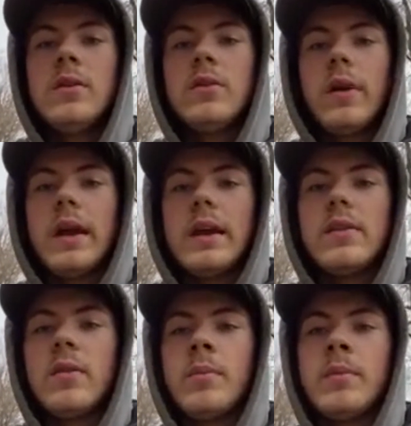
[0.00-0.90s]
I had
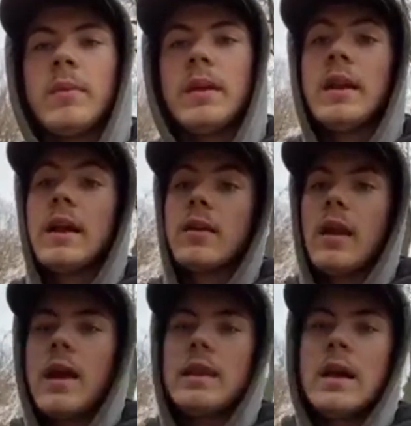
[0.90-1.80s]

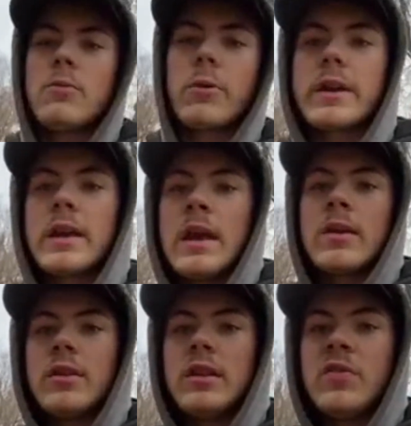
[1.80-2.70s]
not working
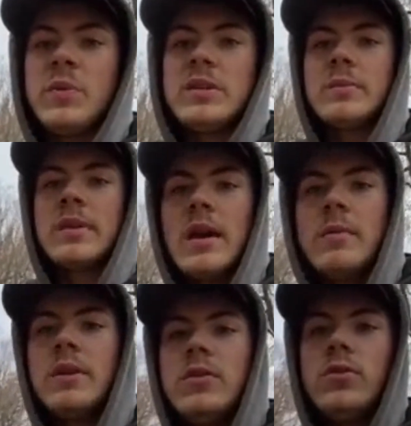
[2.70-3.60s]
actually left me some time
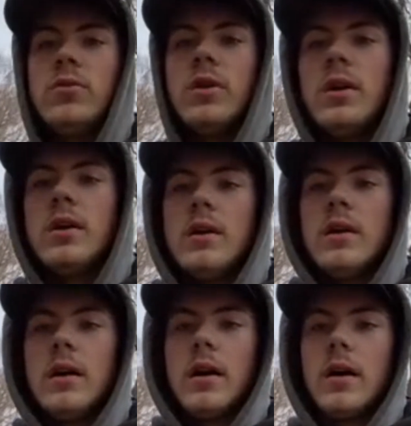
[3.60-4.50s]
to do
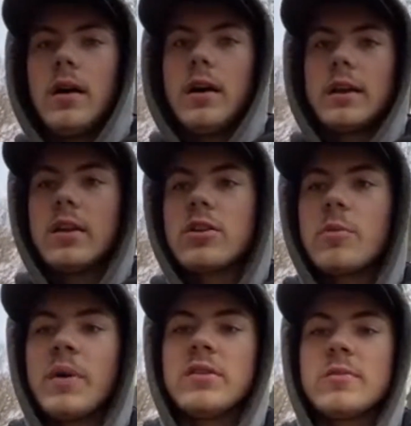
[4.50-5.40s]
catch up
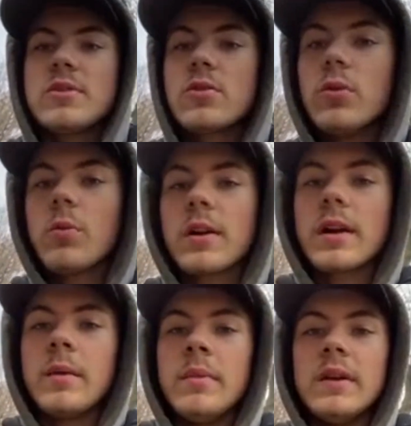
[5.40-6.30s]
on some schoolwork I
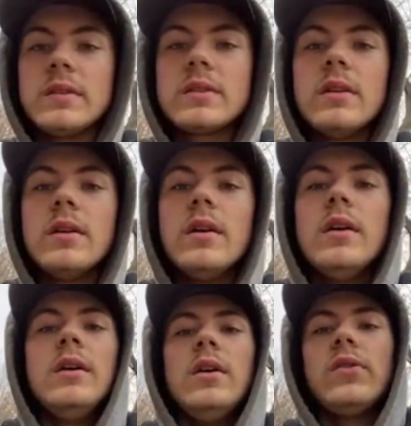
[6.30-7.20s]
missed.
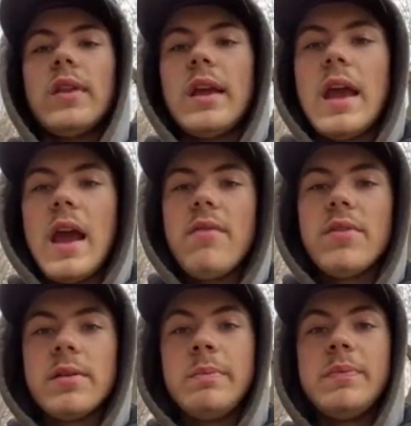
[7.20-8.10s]
So
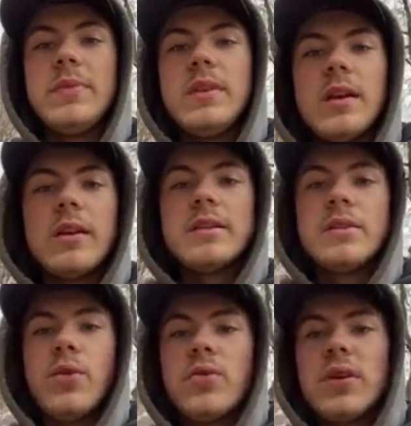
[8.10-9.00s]
there is an
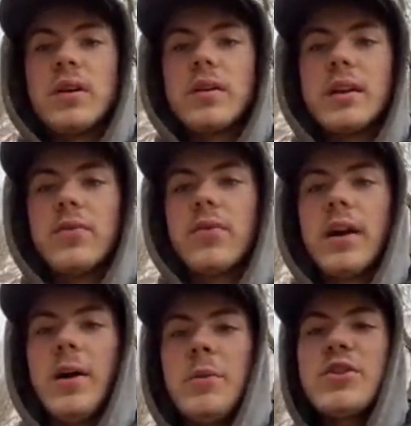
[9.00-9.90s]
overhaul kit. For
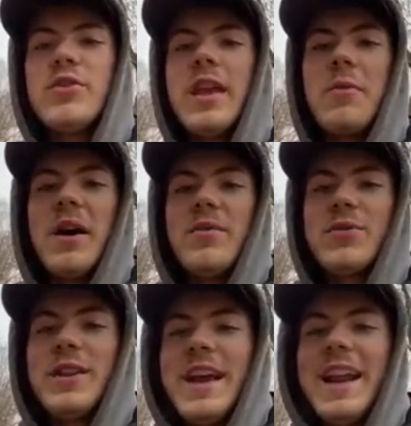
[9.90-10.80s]
how much do they want for
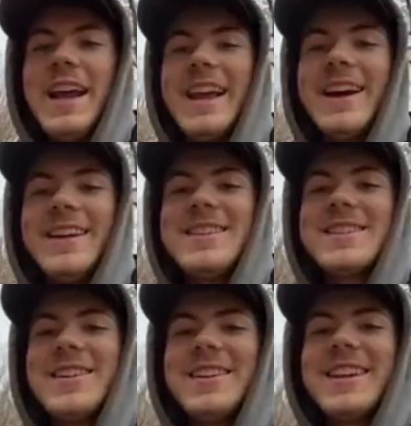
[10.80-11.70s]
that icon? Just
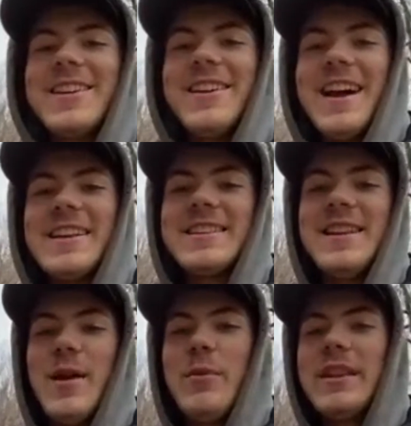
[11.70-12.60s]
out of curiosity,
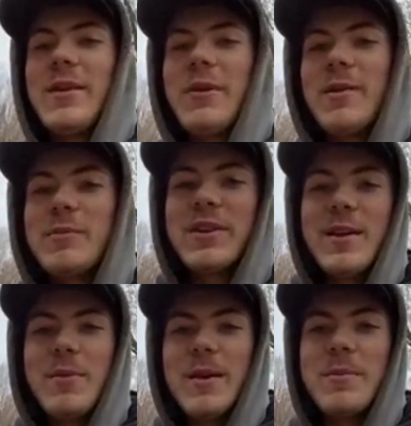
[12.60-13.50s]
I bet they want a pretty
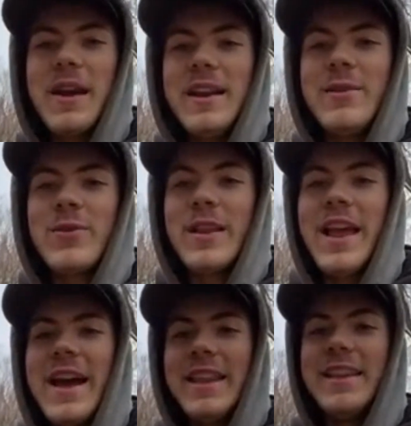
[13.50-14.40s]
big penny for that,